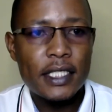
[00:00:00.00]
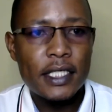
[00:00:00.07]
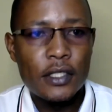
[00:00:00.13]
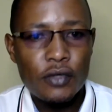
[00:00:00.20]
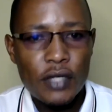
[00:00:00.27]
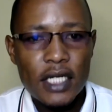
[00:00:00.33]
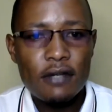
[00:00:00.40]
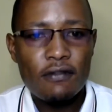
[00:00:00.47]

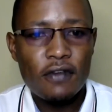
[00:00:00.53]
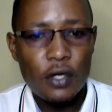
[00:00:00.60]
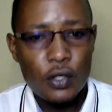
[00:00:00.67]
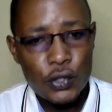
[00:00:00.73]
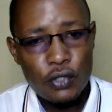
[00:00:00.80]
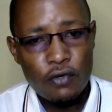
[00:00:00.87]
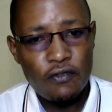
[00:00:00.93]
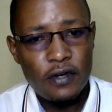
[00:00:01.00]
Greek
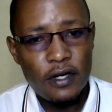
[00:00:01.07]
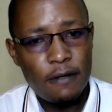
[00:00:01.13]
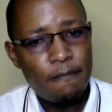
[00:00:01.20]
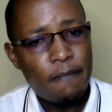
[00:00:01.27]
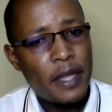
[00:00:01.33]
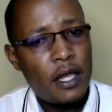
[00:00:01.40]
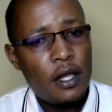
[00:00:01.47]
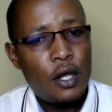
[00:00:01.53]
philosopher.
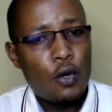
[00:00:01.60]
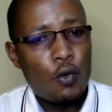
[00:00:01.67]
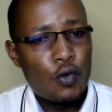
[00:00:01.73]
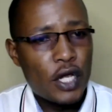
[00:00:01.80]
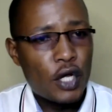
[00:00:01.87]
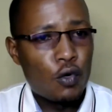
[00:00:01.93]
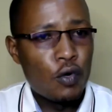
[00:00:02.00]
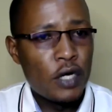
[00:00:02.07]

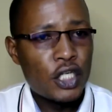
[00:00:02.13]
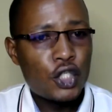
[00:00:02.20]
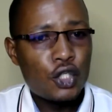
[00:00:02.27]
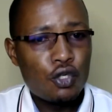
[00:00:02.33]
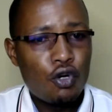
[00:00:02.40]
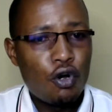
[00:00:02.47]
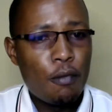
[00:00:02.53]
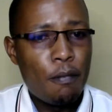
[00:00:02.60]
We are going to
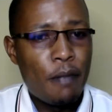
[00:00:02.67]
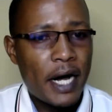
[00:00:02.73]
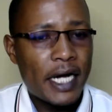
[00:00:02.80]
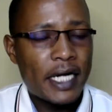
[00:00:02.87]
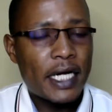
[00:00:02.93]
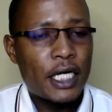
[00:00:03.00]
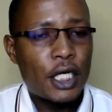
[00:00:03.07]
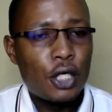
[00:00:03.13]
go
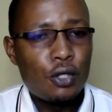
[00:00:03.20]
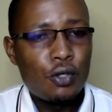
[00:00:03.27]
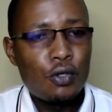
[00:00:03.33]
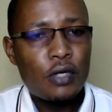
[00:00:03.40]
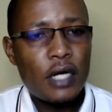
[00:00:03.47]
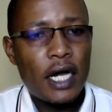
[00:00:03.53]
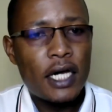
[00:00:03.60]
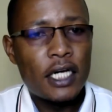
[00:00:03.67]
back and
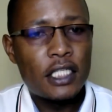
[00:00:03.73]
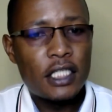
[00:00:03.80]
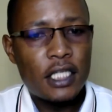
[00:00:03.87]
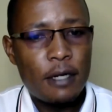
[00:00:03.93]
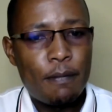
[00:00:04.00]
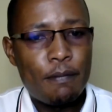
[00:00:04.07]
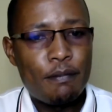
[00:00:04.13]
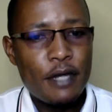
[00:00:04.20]
look
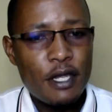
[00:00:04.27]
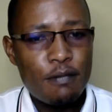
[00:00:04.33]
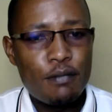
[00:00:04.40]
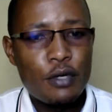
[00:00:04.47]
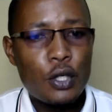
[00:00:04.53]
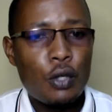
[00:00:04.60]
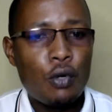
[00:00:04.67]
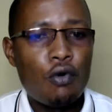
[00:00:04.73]
at
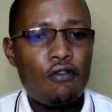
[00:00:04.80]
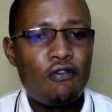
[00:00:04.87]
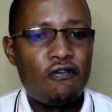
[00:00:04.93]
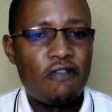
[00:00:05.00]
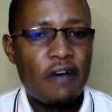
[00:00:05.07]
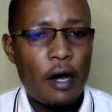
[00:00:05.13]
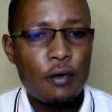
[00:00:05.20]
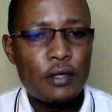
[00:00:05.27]
people who
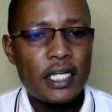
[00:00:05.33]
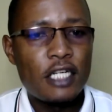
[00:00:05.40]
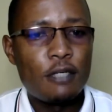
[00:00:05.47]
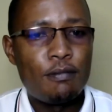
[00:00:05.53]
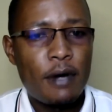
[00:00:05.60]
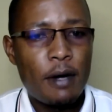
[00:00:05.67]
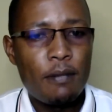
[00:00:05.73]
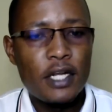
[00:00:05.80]

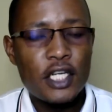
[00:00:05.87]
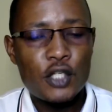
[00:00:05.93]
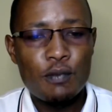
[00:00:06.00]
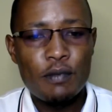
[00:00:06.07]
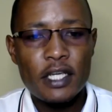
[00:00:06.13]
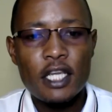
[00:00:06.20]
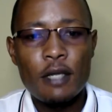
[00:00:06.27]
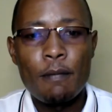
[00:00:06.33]
founded public
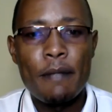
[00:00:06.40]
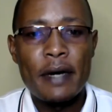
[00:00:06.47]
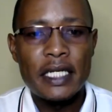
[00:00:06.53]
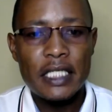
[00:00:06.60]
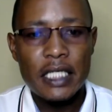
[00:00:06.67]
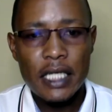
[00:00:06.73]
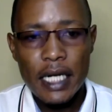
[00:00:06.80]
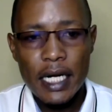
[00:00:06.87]
speaking,
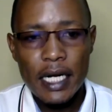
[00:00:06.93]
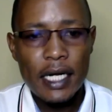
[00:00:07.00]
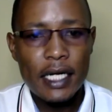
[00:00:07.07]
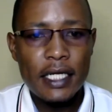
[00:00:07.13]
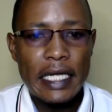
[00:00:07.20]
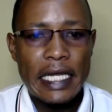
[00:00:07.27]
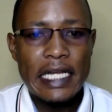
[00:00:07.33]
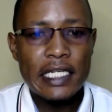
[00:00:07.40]

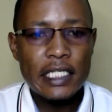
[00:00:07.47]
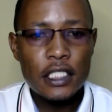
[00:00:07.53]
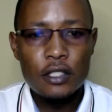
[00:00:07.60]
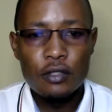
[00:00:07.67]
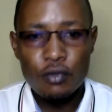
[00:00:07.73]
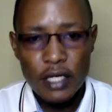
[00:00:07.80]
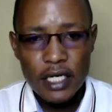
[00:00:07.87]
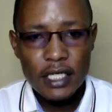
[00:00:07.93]
particularly in
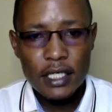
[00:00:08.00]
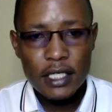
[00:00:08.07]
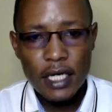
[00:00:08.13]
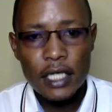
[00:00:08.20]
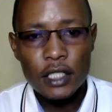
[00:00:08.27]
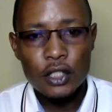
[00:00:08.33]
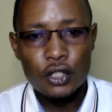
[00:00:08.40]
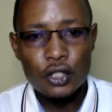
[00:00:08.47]
Greek
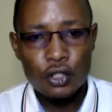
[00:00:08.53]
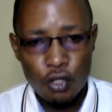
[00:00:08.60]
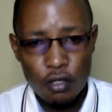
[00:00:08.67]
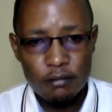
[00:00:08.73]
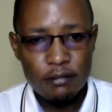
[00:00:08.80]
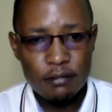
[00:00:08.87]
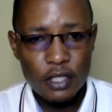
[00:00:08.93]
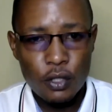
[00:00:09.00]
and
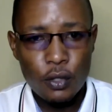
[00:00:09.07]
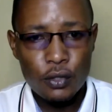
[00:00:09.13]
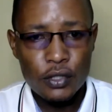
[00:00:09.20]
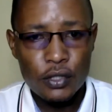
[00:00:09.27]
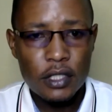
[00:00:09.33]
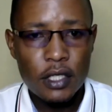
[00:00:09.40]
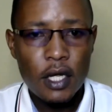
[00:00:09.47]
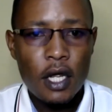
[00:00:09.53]
Rome,
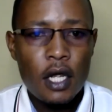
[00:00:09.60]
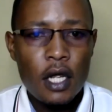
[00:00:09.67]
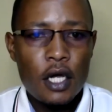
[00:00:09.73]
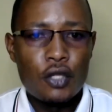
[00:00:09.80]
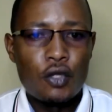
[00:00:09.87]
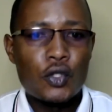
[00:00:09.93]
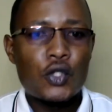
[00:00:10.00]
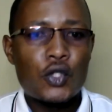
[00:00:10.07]
because
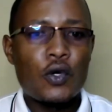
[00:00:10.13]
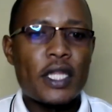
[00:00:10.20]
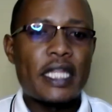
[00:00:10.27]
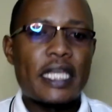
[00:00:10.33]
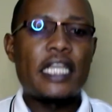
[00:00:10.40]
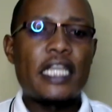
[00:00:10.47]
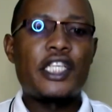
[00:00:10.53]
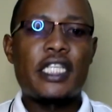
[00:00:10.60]
those were
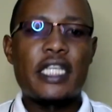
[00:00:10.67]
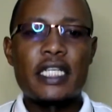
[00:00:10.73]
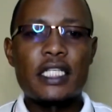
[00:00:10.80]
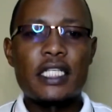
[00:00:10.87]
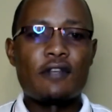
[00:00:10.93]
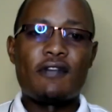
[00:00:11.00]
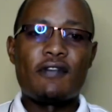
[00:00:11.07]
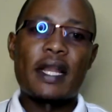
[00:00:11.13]
the ancient
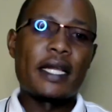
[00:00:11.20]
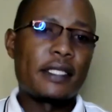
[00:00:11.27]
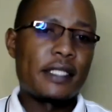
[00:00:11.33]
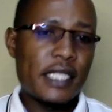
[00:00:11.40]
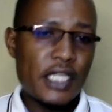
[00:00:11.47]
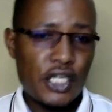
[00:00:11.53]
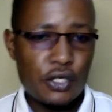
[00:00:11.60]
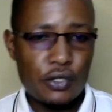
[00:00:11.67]

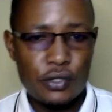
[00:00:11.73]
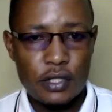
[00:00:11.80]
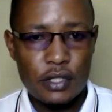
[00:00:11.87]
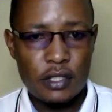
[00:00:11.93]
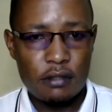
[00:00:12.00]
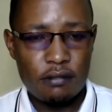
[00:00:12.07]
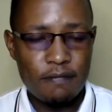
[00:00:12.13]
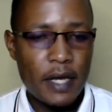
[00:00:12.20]

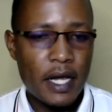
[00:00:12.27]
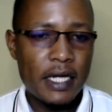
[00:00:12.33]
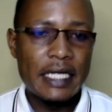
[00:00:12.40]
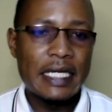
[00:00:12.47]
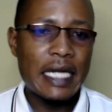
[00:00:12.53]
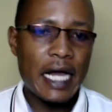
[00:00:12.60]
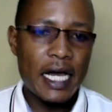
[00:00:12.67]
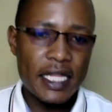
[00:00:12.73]
civilizations
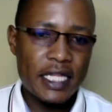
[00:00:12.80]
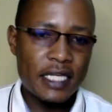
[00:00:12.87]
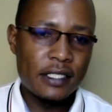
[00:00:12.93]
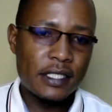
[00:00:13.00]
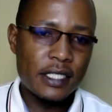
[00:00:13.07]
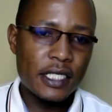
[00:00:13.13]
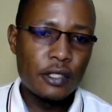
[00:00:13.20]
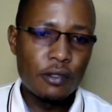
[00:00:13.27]
in
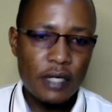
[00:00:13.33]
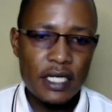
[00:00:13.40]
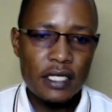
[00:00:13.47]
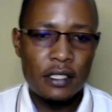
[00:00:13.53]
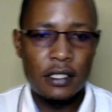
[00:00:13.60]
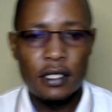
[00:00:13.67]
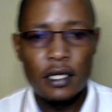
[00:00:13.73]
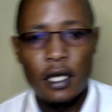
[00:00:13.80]
Athens,
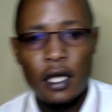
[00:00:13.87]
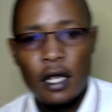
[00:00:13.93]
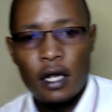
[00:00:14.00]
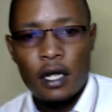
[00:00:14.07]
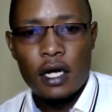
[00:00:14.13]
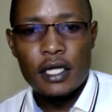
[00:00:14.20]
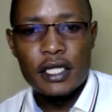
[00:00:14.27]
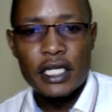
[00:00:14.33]
Greece.
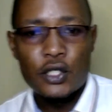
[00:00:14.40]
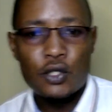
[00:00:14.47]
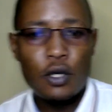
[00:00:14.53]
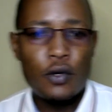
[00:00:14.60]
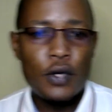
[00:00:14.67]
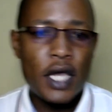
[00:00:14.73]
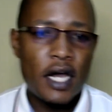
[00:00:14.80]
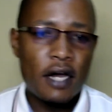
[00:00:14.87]
That's
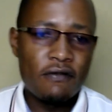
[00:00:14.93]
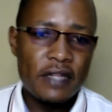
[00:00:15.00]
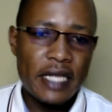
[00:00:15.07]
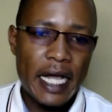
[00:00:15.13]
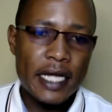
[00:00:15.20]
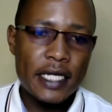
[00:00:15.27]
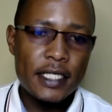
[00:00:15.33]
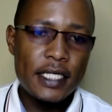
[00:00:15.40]
where we have
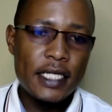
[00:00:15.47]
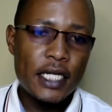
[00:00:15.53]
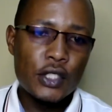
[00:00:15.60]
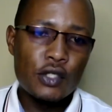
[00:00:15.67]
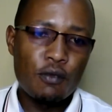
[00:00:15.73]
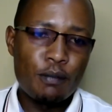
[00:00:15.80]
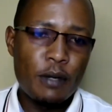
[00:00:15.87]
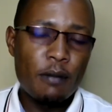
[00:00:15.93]
the
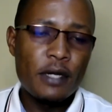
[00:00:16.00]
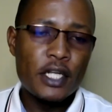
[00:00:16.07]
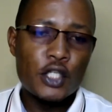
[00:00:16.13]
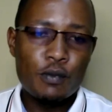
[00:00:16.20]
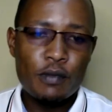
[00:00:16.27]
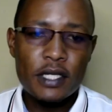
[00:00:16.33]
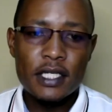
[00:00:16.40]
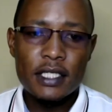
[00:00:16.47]
ideas of public
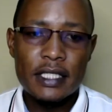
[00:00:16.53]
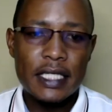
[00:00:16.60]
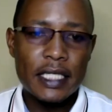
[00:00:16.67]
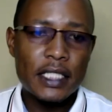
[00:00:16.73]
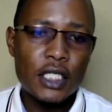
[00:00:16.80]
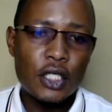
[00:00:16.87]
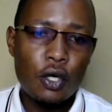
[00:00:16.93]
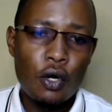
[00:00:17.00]
speaking
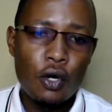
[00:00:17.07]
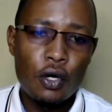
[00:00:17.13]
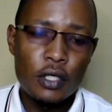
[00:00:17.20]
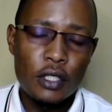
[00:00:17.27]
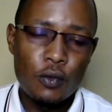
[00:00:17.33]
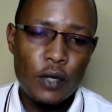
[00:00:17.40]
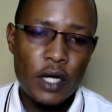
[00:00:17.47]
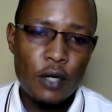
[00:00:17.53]
starting
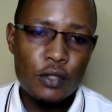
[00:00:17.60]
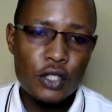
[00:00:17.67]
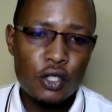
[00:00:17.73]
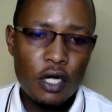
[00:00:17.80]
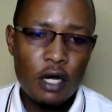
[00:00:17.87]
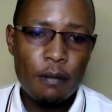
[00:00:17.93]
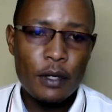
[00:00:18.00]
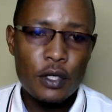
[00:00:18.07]
on, where we
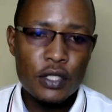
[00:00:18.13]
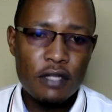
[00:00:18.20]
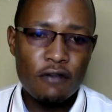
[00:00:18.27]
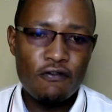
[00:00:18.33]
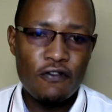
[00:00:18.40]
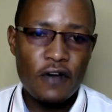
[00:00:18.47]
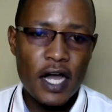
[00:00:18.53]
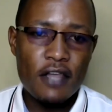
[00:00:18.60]
talk about the
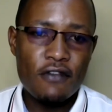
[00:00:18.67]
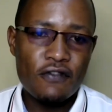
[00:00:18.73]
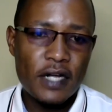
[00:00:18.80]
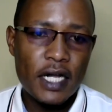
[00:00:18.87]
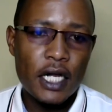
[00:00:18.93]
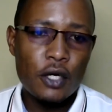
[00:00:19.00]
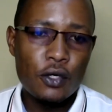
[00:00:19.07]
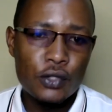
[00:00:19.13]
5
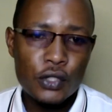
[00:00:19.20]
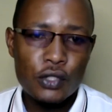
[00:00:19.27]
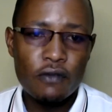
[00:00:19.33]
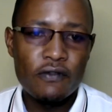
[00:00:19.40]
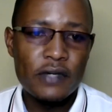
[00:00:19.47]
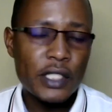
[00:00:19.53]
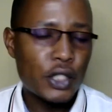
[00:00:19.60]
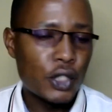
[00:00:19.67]
canons
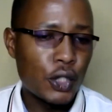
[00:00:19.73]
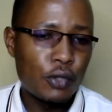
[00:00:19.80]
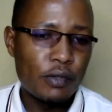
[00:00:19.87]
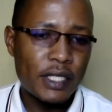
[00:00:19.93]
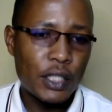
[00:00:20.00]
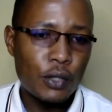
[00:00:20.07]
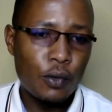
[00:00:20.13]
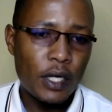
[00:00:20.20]
of
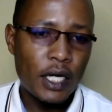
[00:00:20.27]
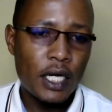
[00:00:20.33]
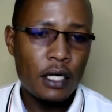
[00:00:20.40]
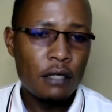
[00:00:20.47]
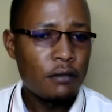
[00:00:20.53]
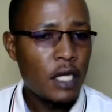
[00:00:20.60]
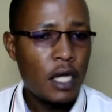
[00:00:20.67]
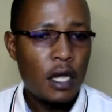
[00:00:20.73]
rhetoric,
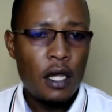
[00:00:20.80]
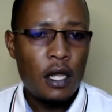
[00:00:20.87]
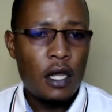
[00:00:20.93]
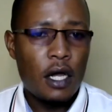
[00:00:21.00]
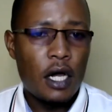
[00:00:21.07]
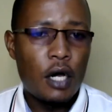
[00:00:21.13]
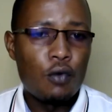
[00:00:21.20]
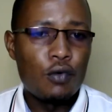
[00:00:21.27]
where
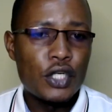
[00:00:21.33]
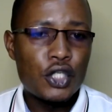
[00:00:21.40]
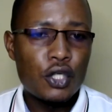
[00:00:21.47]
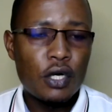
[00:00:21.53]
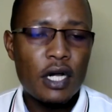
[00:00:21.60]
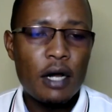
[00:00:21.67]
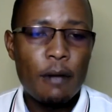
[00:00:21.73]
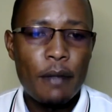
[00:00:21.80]
we
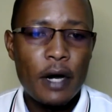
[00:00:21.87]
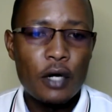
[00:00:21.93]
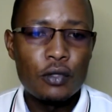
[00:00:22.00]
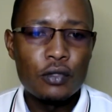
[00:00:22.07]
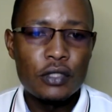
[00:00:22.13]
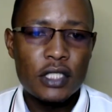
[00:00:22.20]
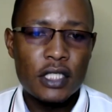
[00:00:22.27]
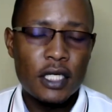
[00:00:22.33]
talk
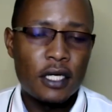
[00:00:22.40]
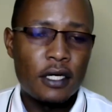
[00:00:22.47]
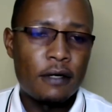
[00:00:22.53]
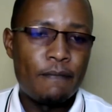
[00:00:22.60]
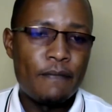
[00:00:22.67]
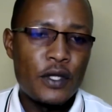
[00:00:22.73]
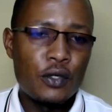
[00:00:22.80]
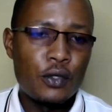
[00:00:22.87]
about
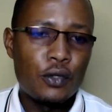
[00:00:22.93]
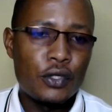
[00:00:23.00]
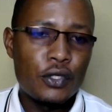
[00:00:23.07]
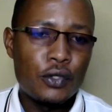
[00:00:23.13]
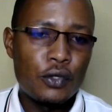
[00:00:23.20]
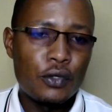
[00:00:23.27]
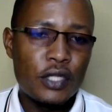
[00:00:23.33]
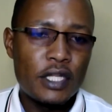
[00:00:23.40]

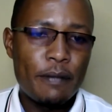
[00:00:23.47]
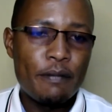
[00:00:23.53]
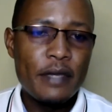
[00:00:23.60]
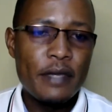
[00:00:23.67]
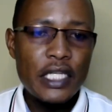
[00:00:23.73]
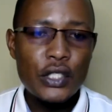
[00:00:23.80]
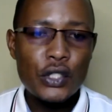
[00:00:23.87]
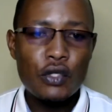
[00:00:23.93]
the
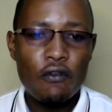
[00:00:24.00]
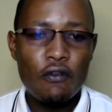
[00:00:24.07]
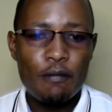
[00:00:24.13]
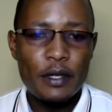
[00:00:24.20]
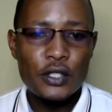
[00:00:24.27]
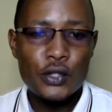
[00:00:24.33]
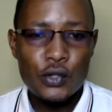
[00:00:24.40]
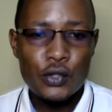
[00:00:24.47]
means of
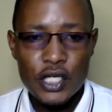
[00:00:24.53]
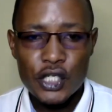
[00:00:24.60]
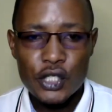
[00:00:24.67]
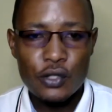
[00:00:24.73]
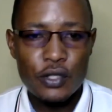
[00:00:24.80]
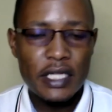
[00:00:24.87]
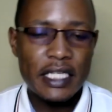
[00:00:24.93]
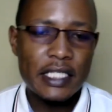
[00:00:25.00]

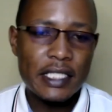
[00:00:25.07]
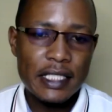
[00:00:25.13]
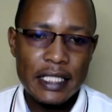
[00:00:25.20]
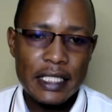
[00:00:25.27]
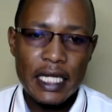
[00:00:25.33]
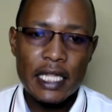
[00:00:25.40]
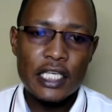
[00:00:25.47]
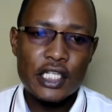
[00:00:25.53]
persuasion,
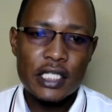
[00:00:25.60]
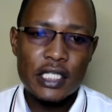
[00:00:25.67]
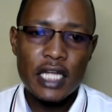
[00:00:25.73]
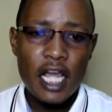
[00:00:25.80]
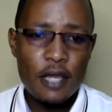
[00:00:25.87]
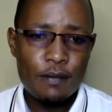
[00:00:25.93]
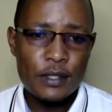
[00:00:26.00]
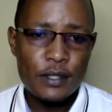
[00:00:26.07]
the
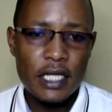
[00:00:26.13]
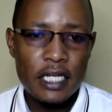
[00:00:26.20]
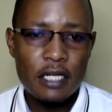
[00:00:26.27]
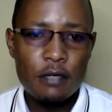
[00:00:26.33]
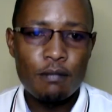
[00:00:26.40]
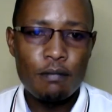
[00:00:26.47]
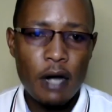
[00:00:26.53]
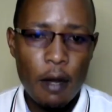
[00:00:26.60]
steps
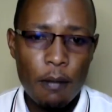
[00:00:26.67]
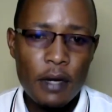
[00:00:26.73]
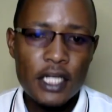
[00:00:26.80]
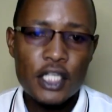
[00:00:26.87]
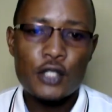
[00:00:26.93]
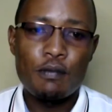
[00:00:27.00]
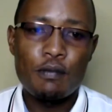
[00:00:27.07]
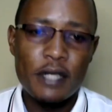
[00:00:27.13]
in public
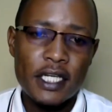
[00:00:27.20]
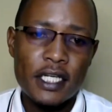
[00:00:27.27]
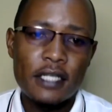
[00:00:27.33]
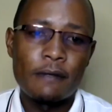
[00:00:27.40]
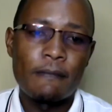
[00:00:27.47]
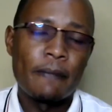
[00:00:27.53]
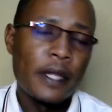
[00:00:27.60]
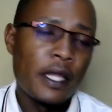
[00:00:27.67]

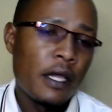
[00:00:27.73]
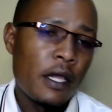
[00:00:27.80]
speaking.